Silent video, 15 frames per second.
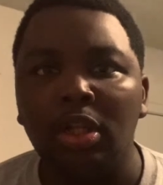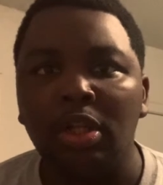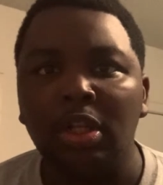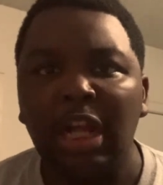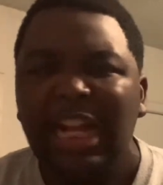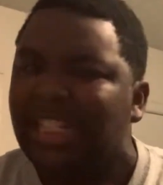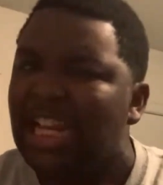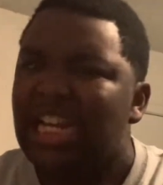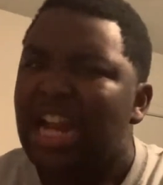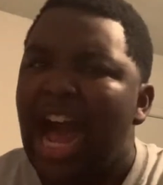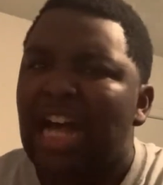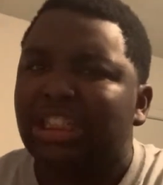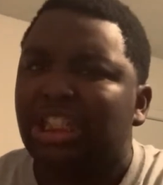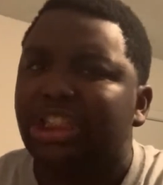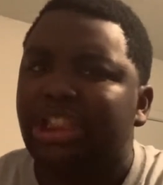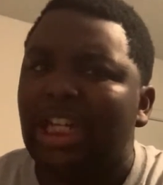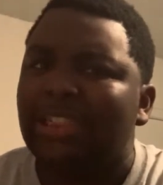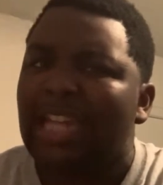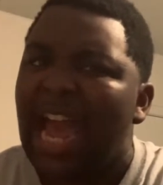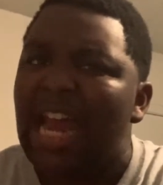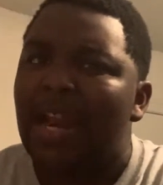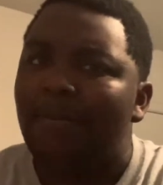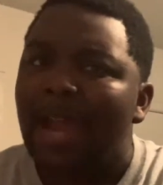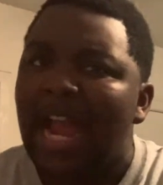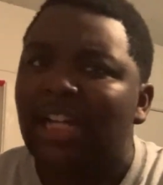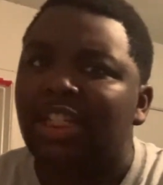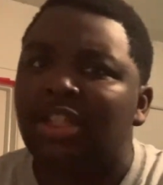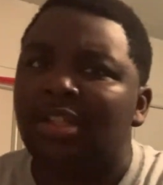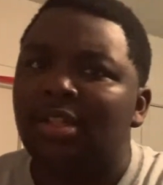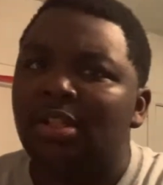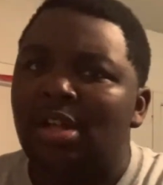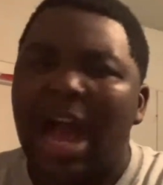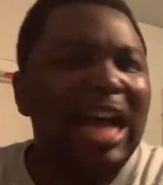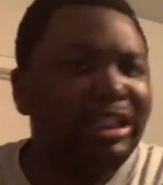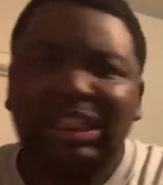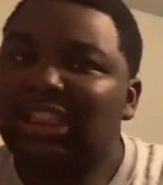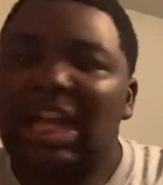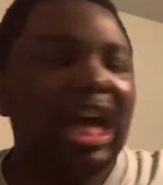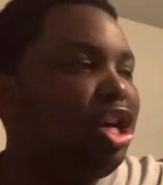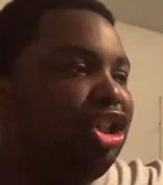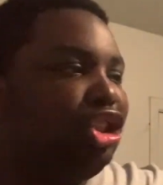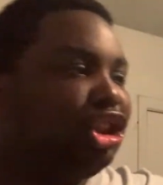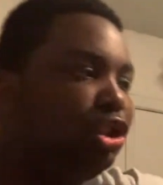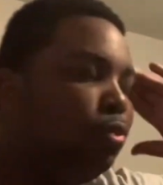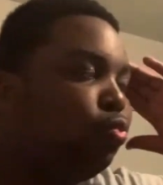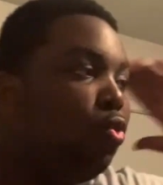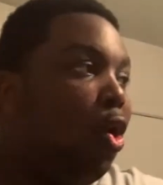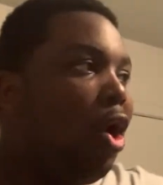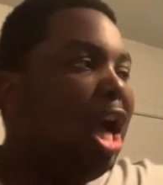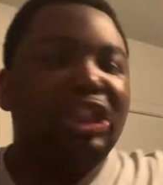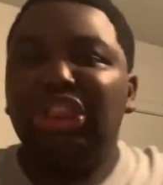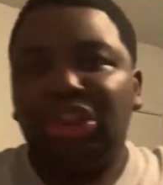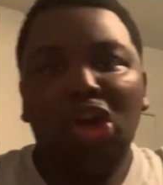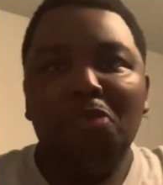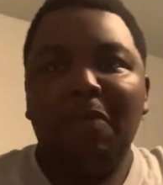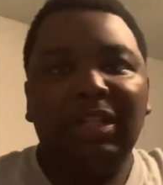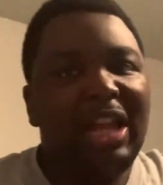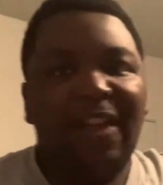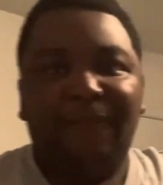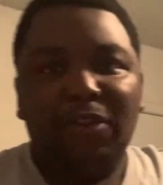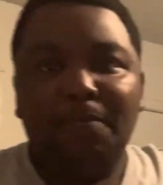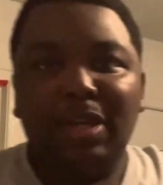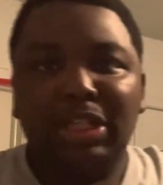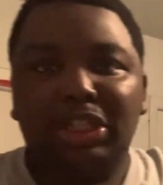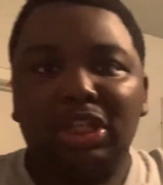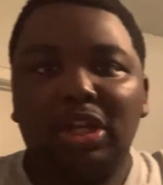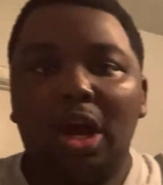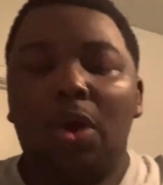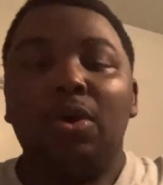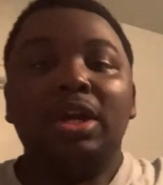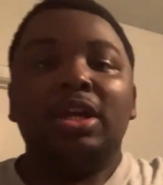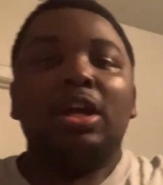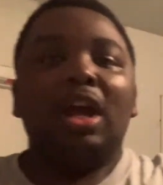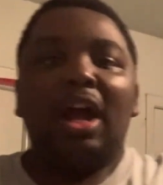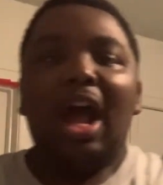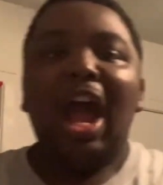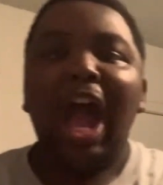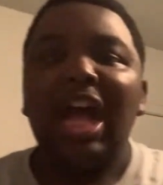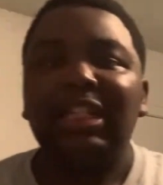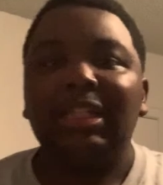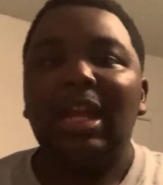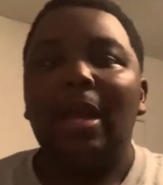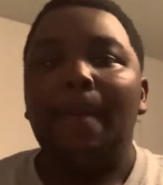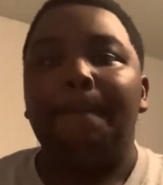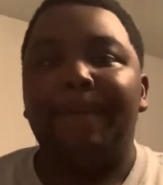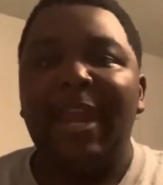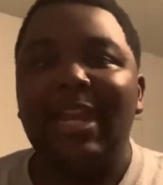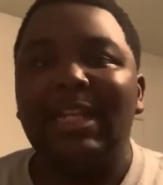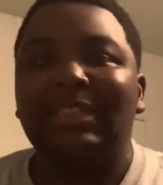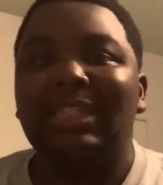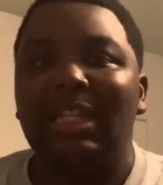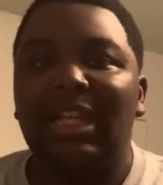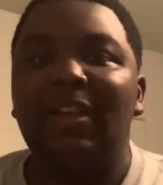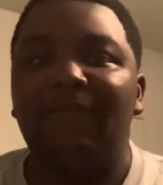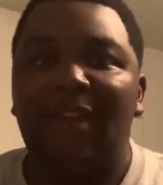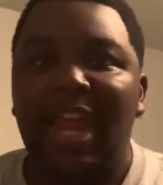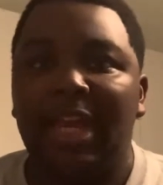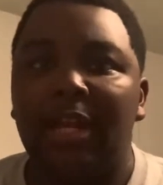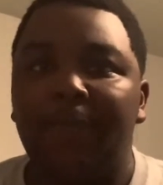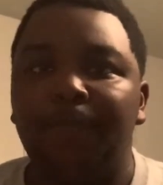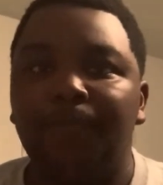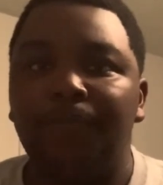And didn't Asuka just have a match? I could have swore I just talked about that a few minutes ago. Asuka beat Selena Vega.